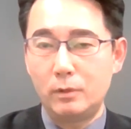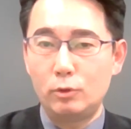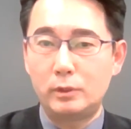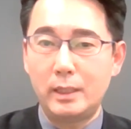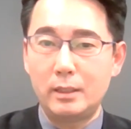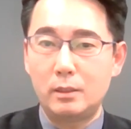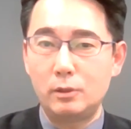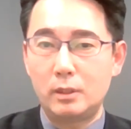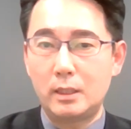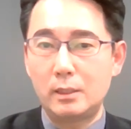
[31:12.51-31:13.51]
Ukraine
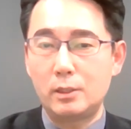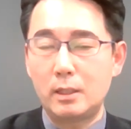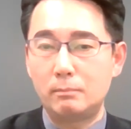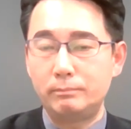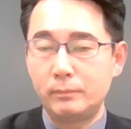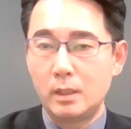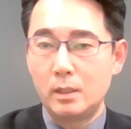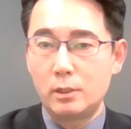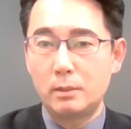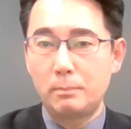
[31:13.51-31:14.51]
could get some
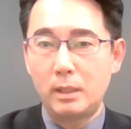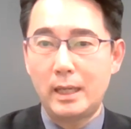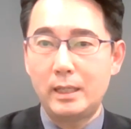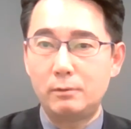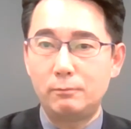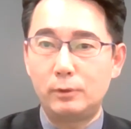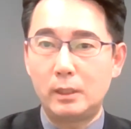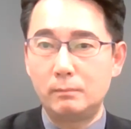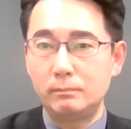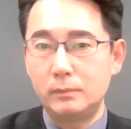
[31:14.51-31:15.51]
supplies
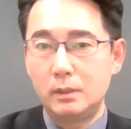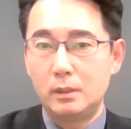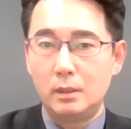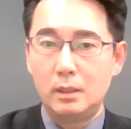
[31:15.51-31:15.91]
from